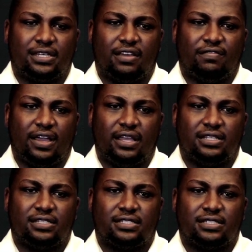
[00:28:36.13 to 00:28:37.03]
partner
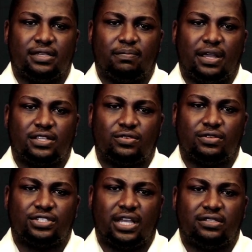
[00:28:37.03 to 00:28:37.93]
violence
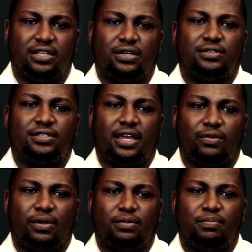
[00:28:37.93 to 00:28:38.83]
impacts on child health
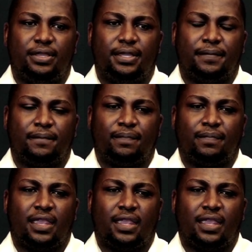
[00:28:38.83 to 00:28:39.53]
and well-being,